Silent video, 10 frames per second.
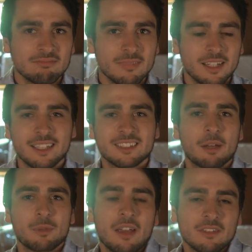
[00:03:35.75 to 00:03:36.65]
the next
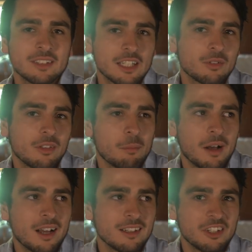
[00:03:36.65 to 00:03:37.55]
time you're having sex with your
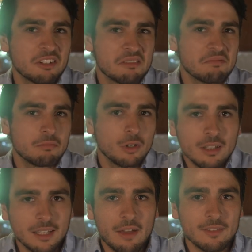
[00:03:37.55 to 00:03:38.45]
partner, you're not
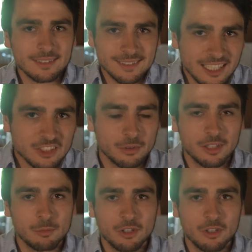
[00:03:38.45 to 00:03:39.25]
really having sex with them.